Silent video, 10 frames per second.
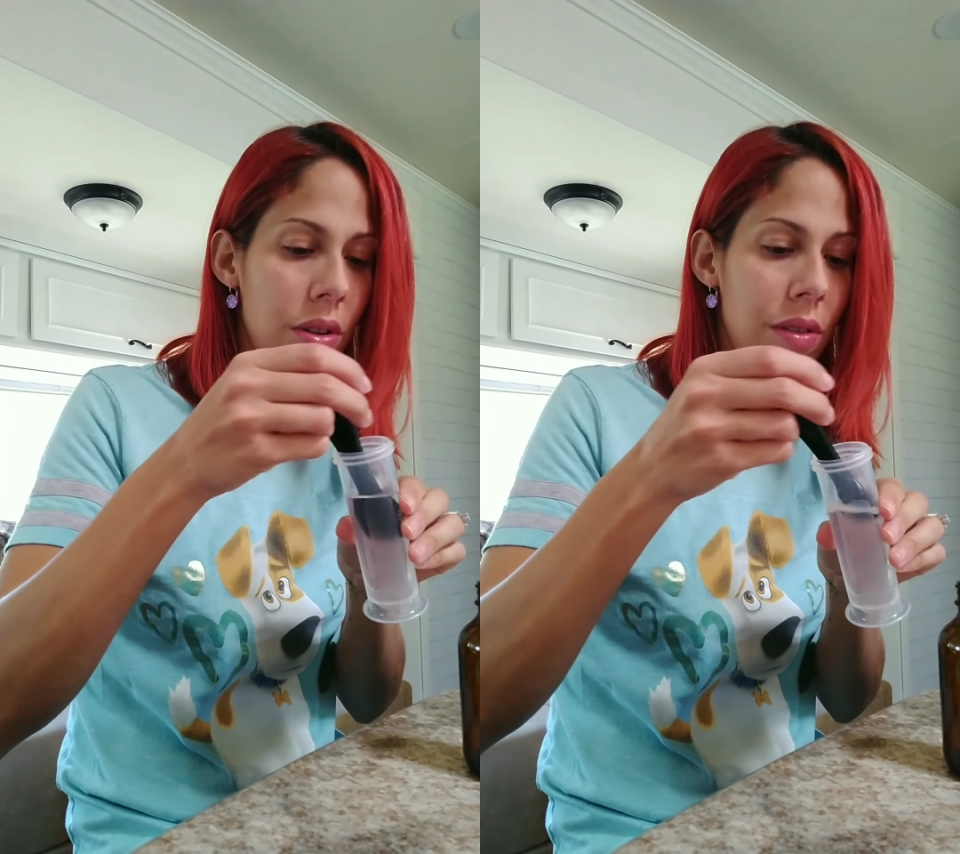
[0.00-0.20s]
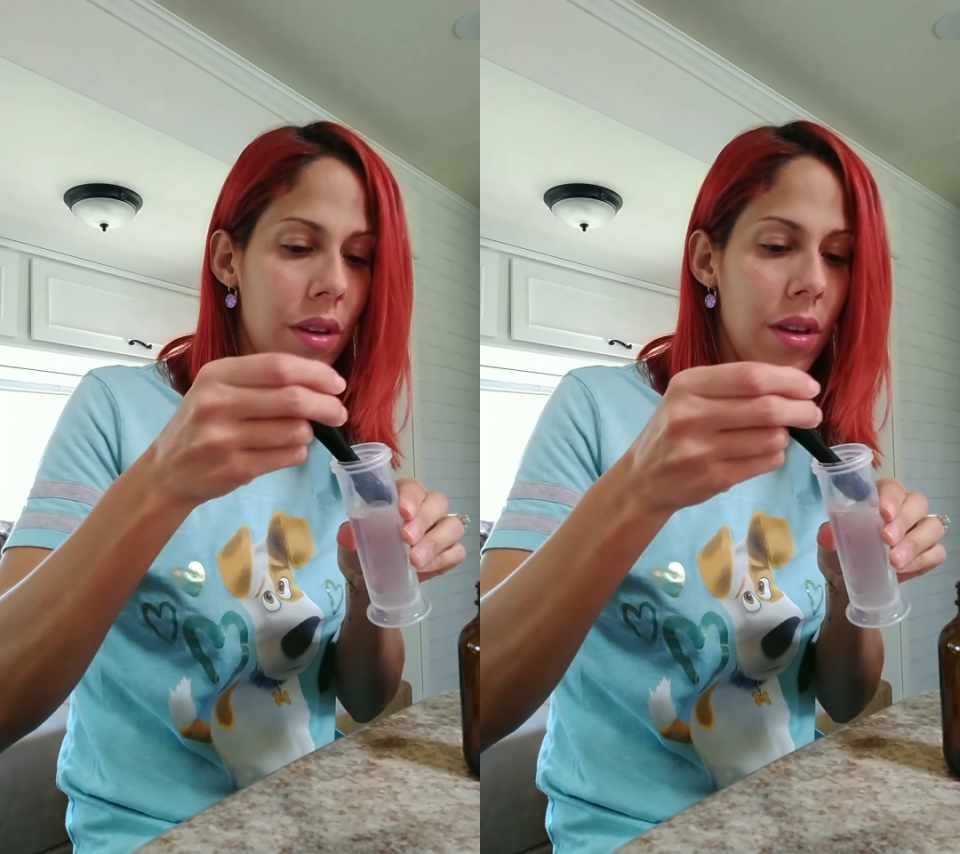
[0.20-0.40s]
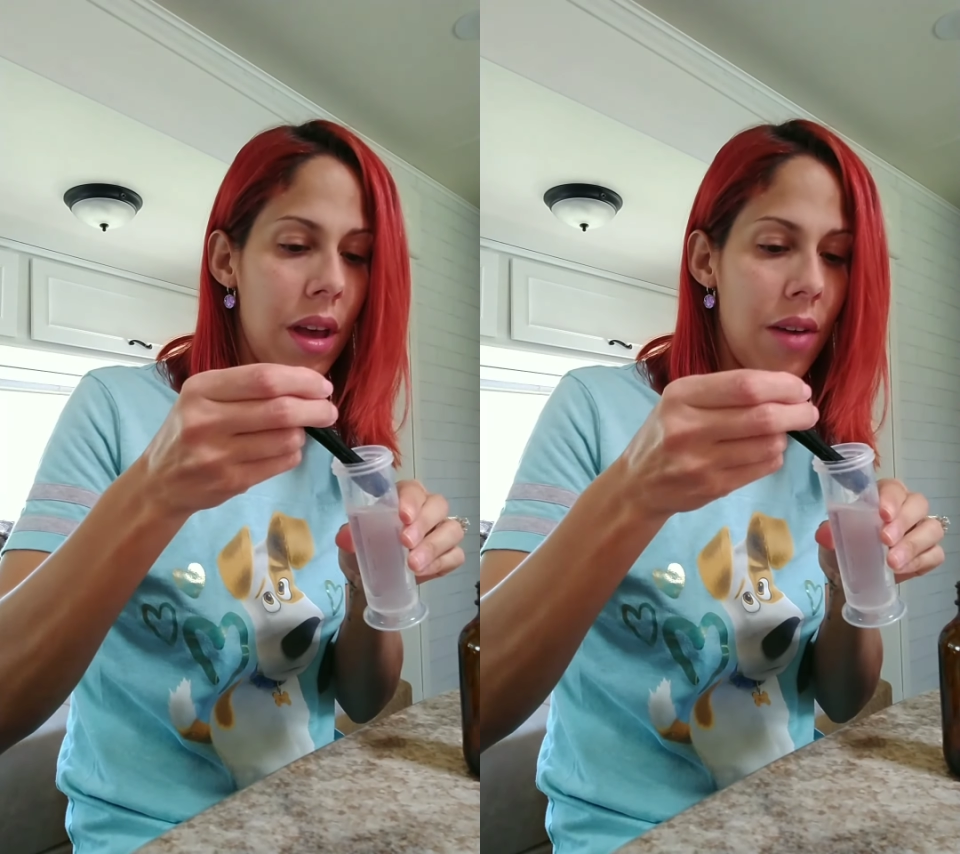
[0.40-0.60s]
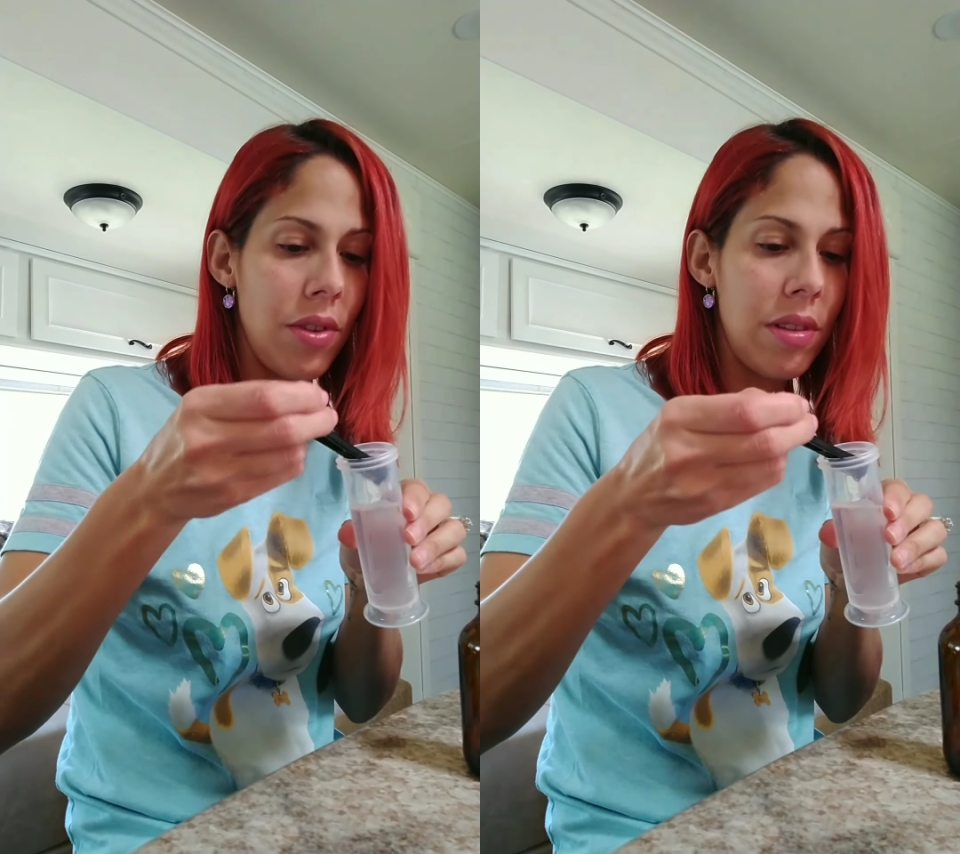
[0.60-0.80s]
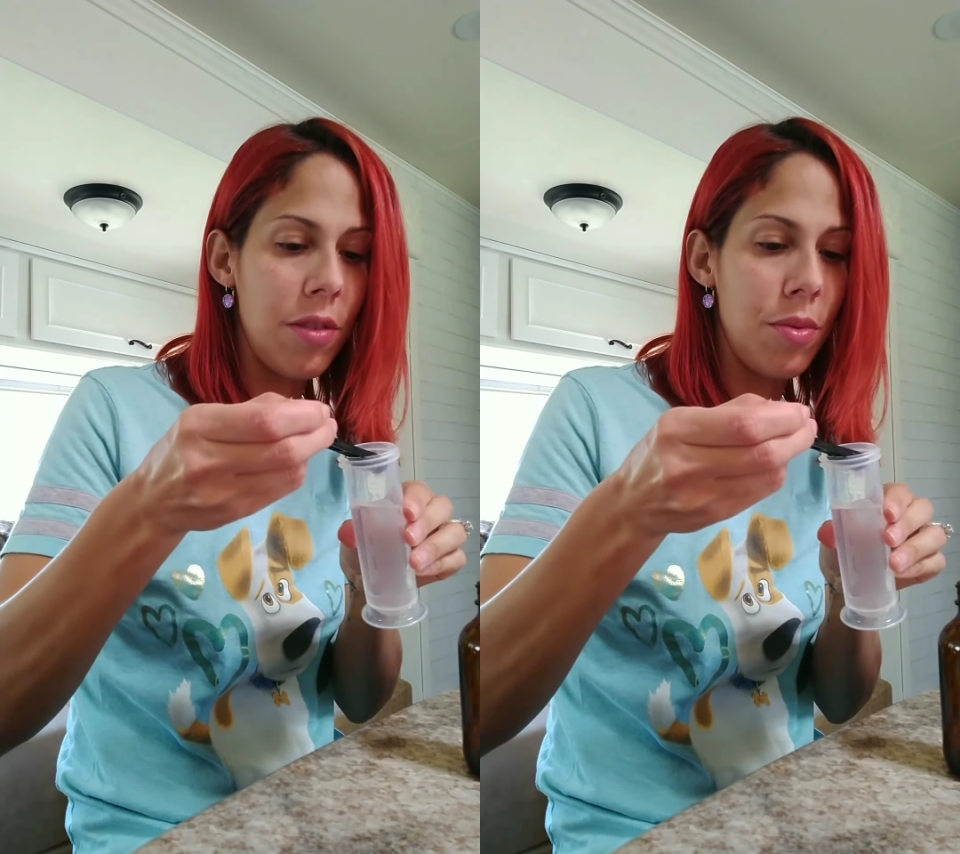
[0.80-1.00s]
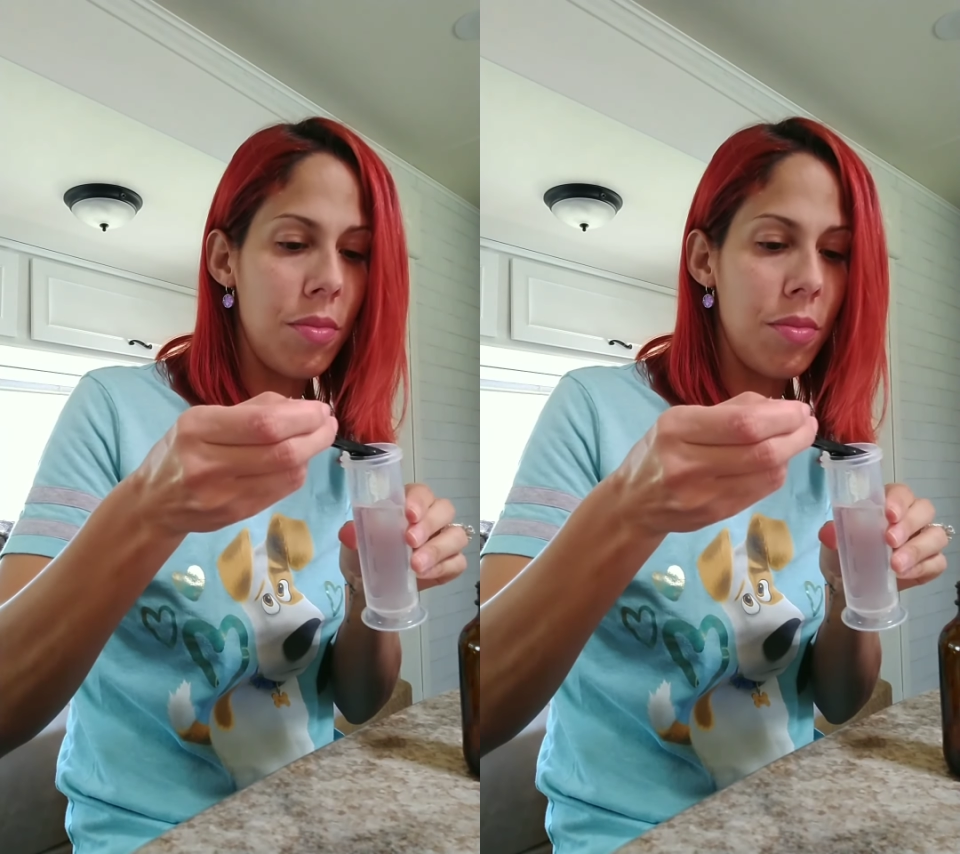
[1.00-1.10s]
It's a half a teaspoon